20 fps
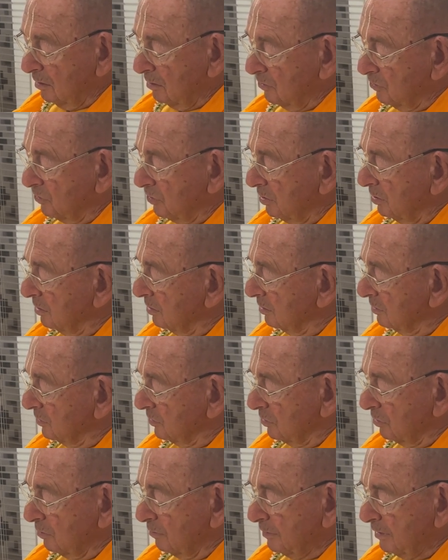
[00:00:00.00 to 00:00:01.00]
Cheated
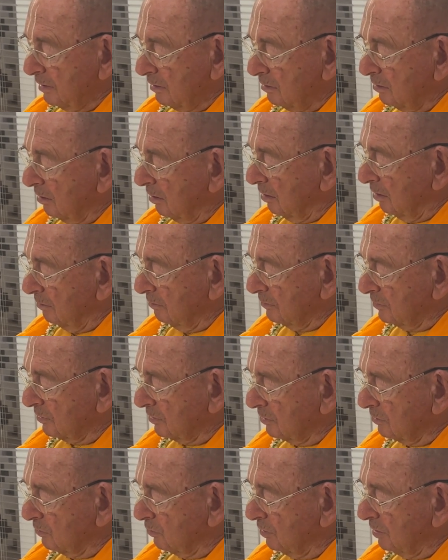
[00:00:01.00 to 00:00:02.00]
so many times,
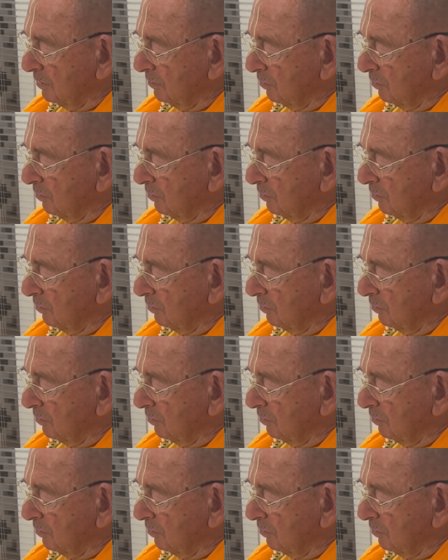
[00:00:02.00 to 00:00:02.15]
Queen